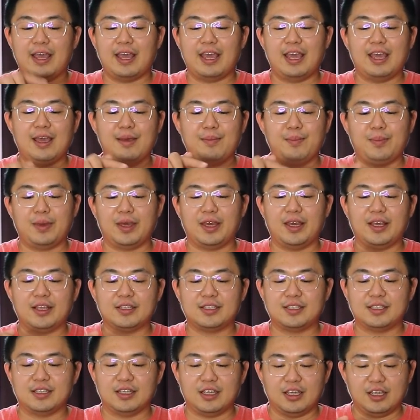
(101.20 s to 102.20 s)
A, B,
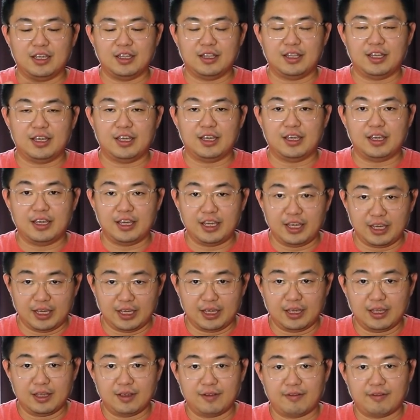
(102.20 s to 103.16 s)
C, D, E.